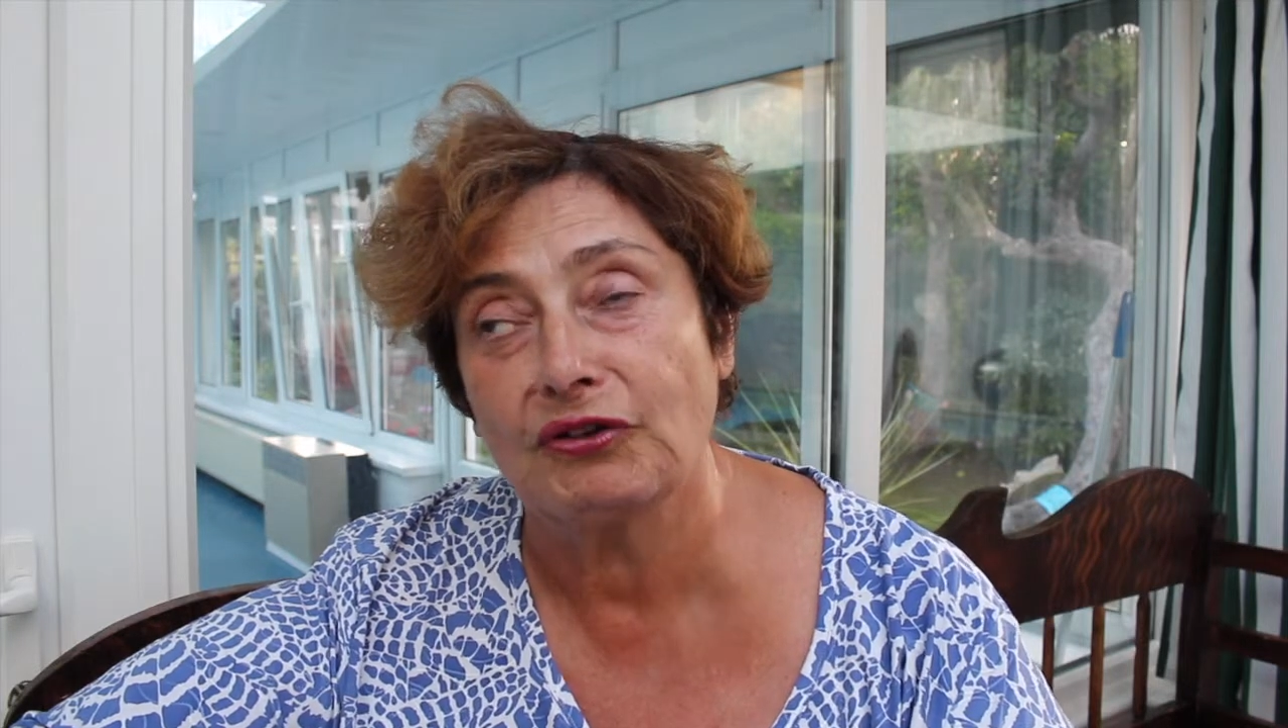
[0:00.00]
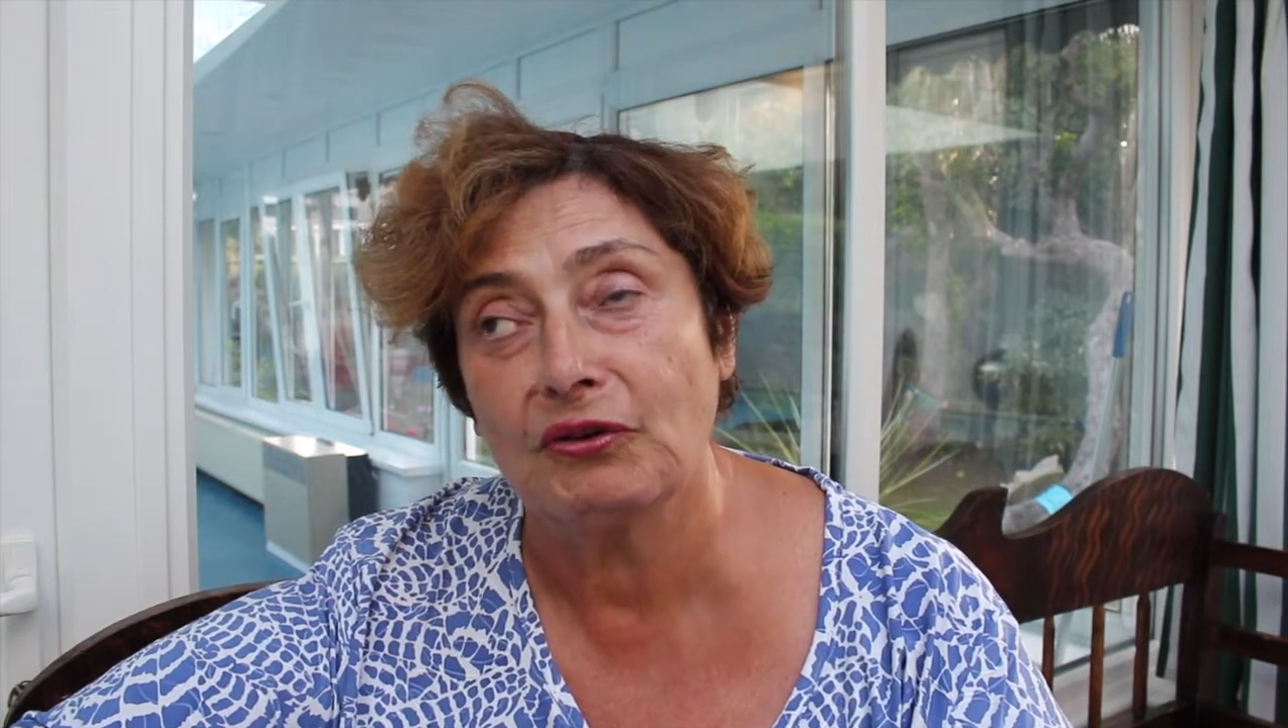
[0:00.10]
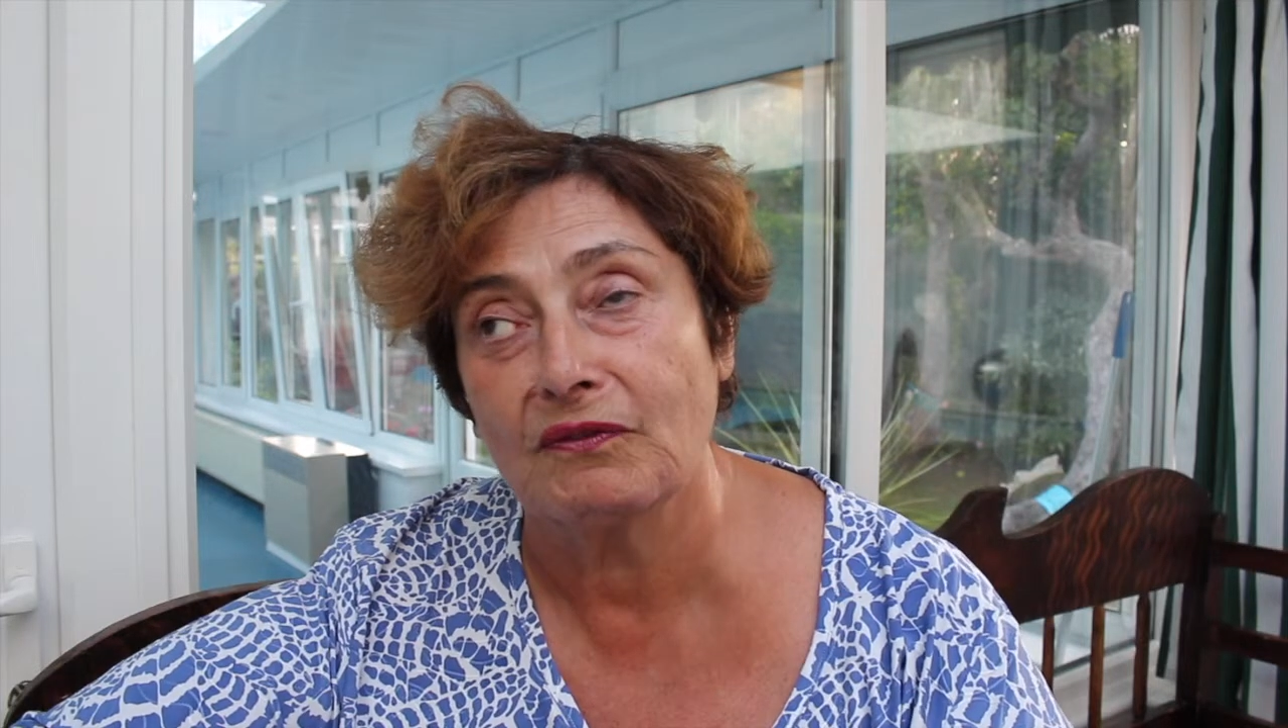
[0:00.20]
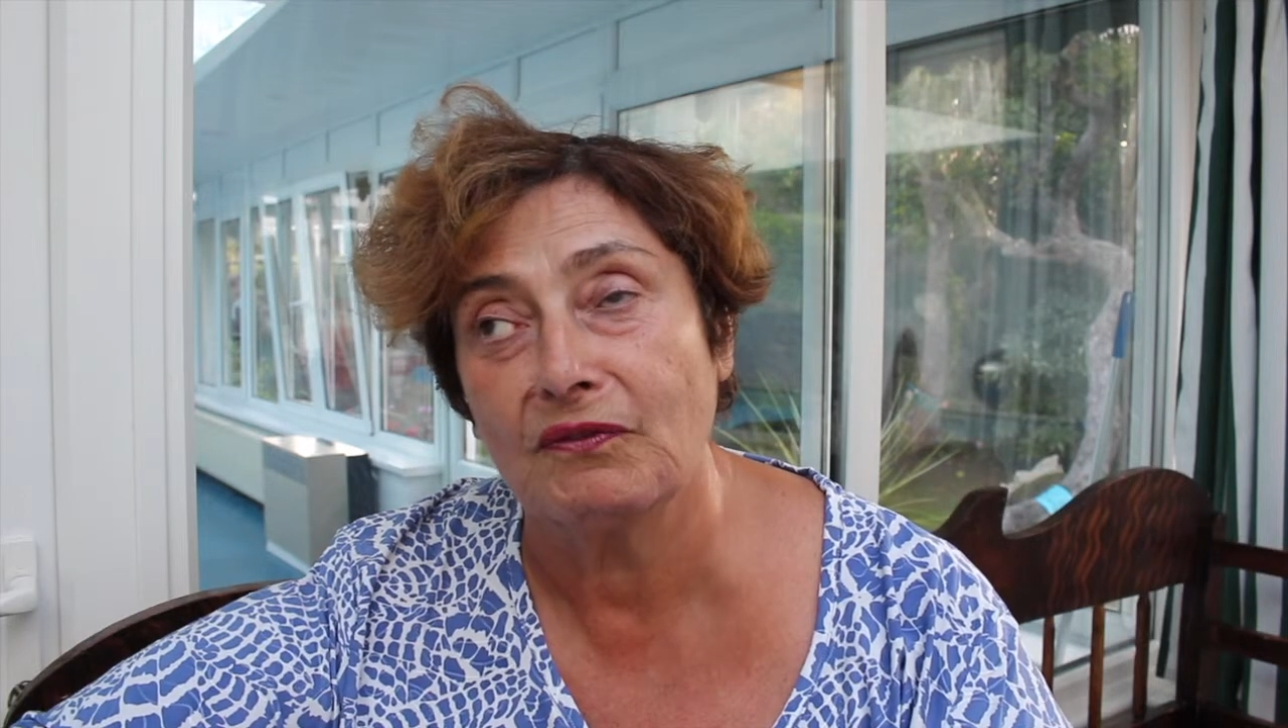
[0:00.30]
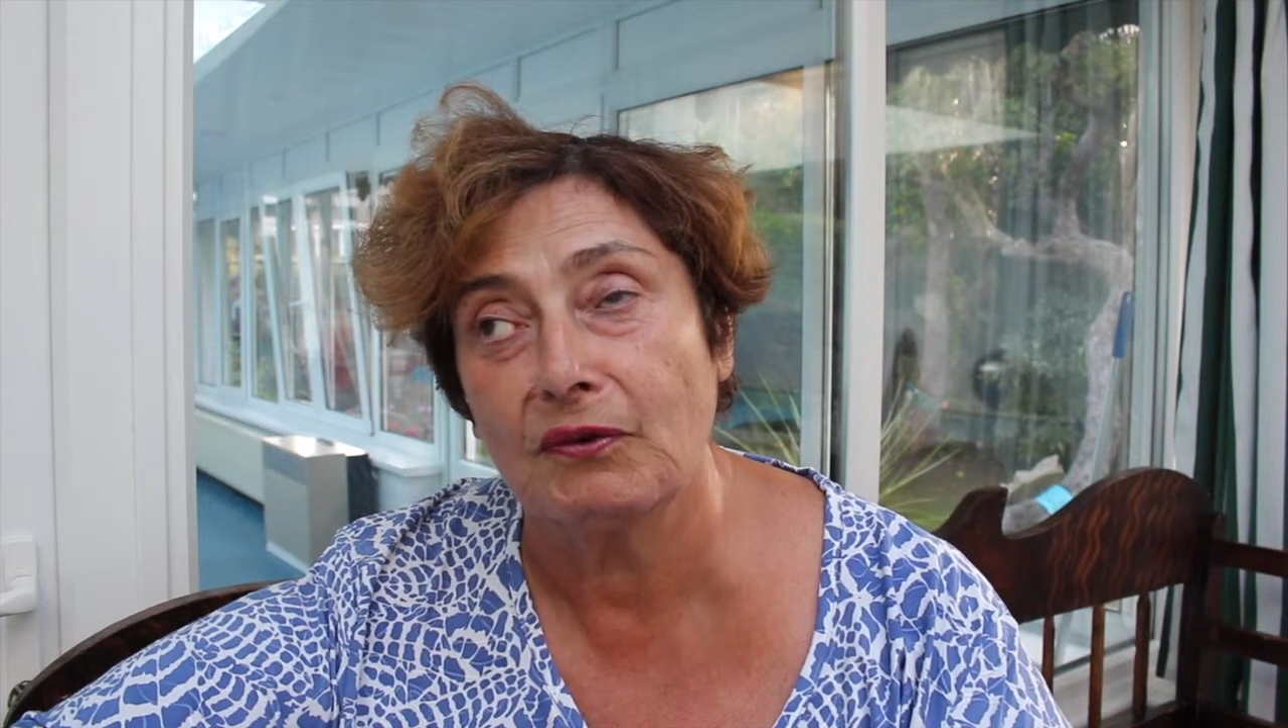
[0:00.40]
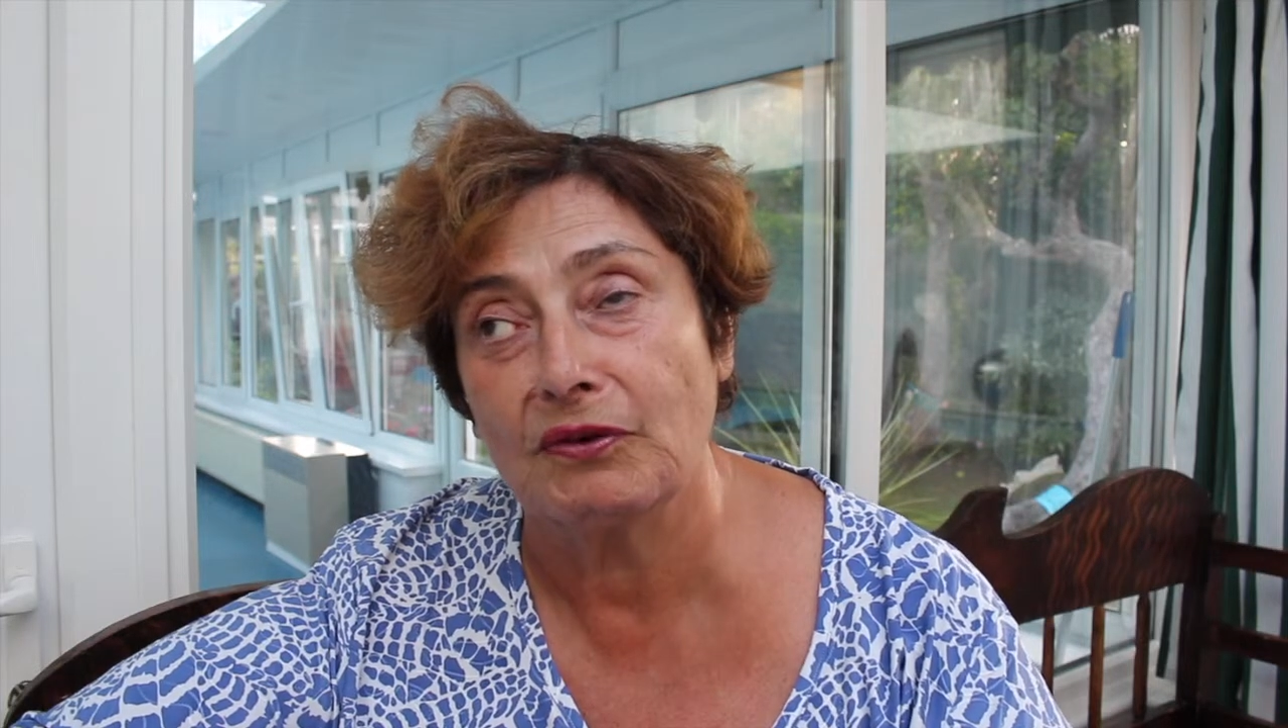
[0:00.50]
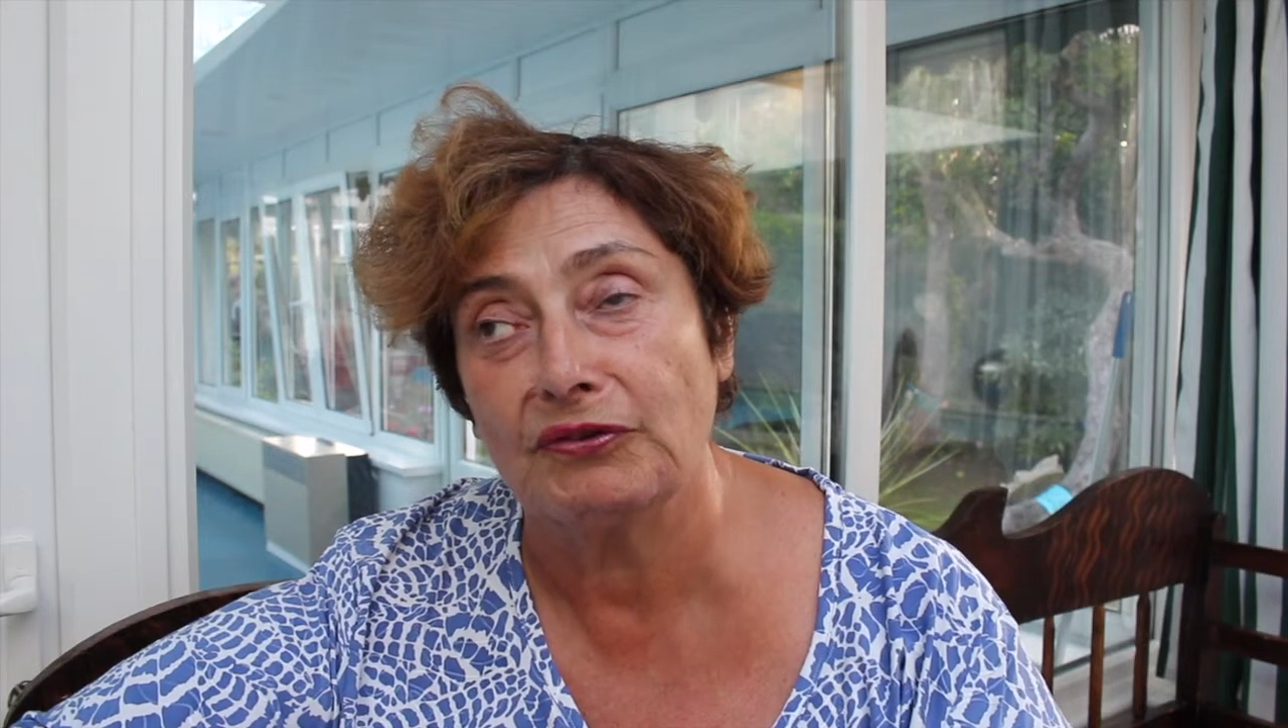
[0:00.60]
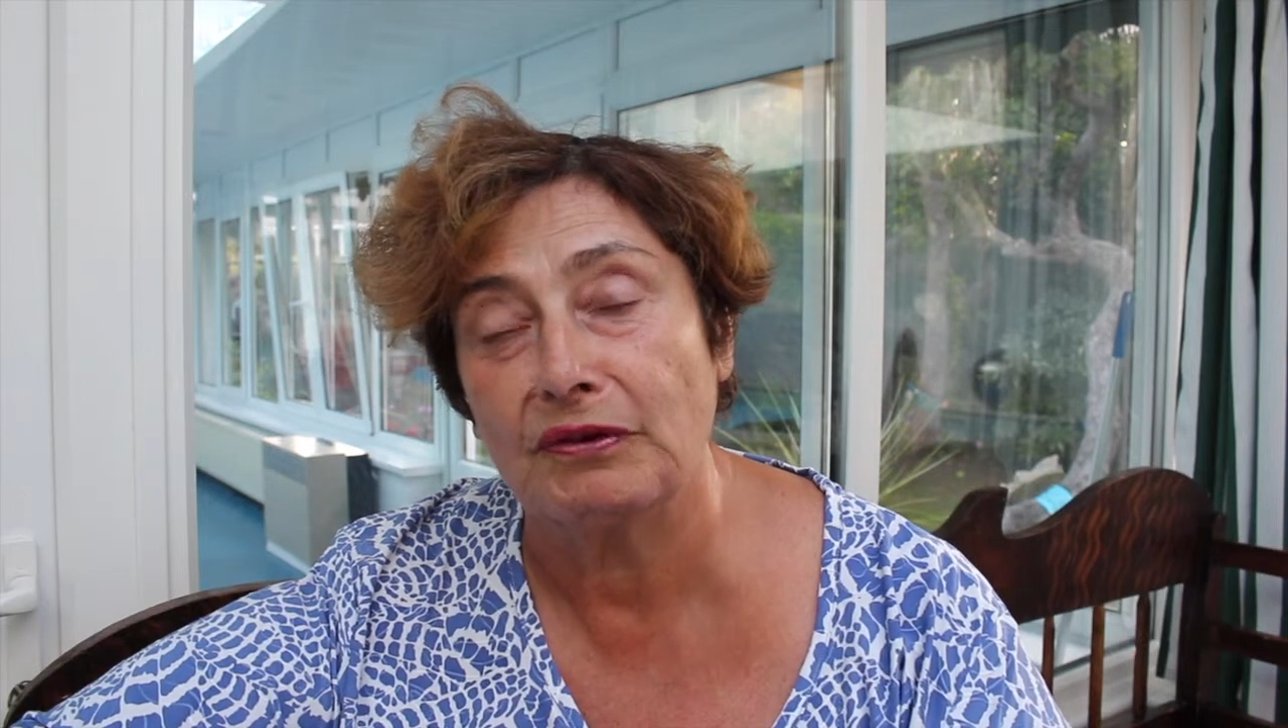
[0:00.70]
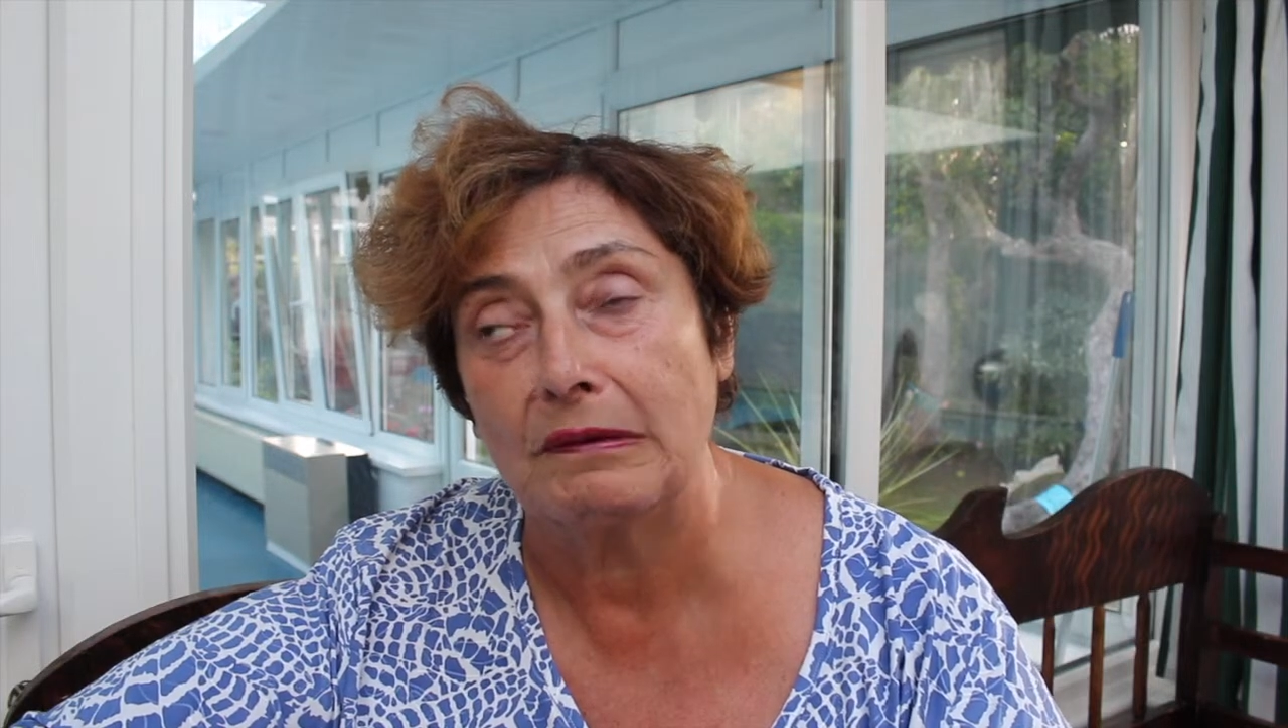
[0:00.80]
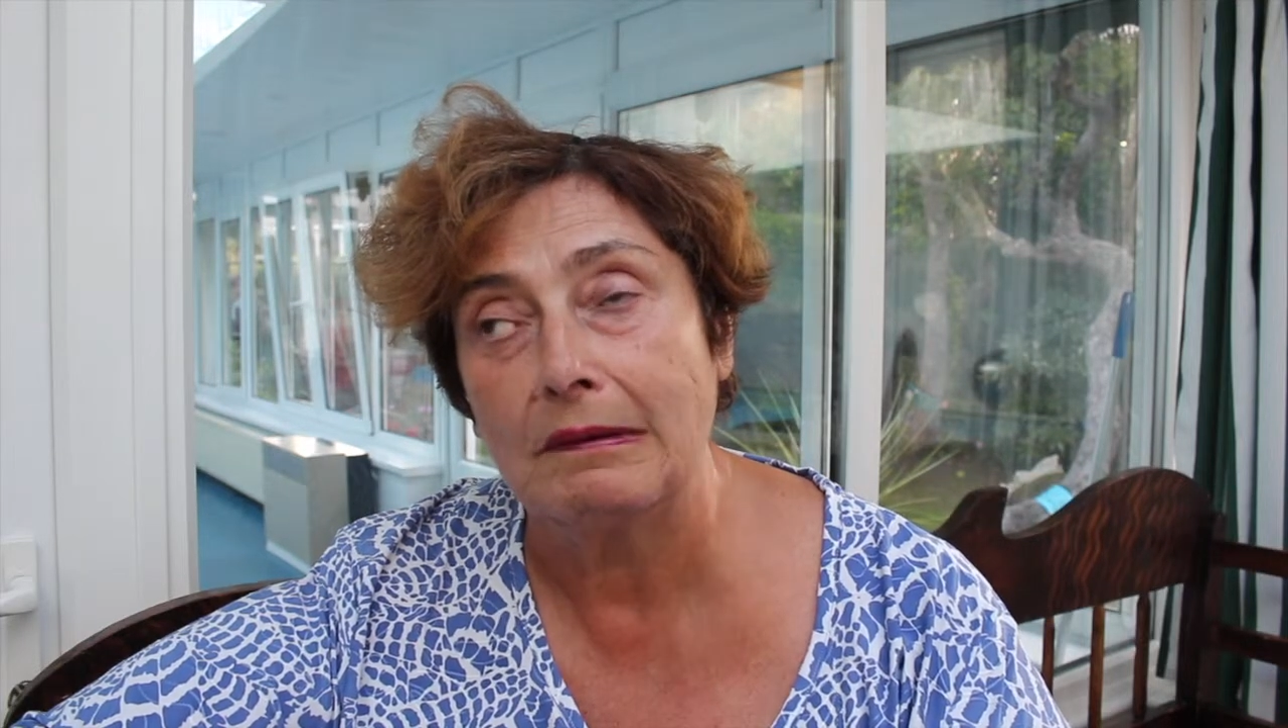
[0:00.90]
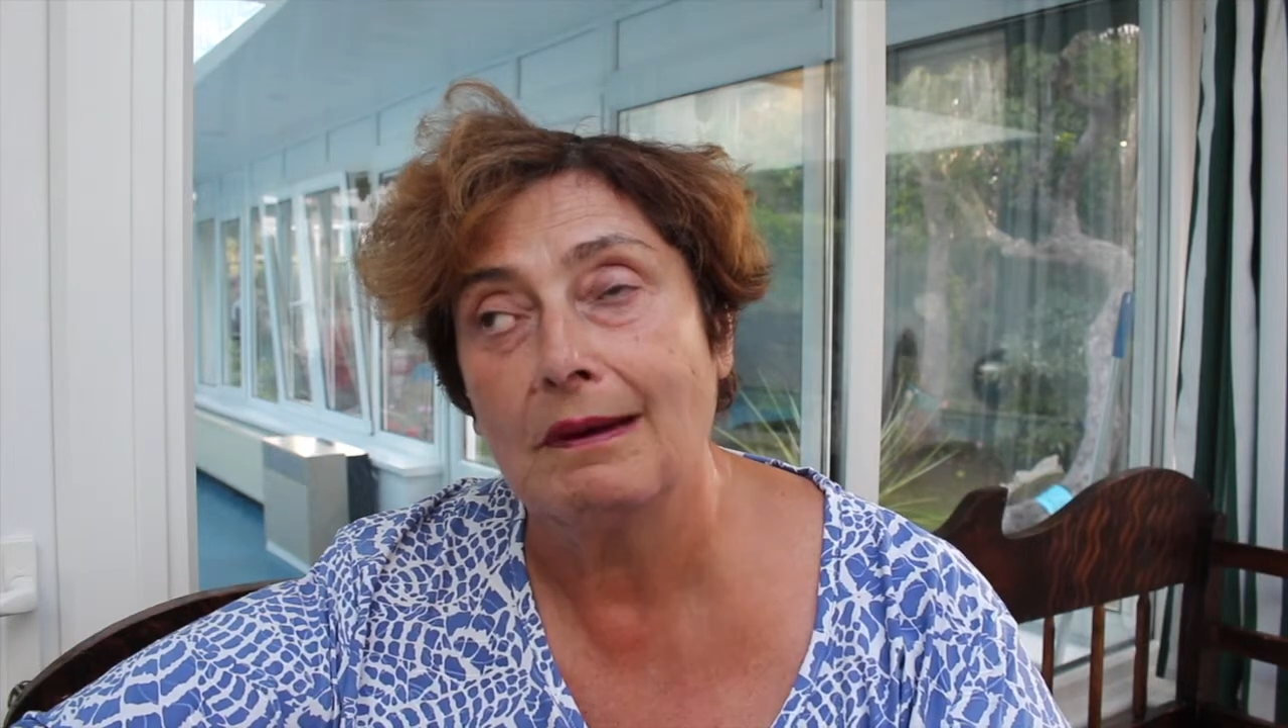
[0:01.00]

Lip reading: to look forward to.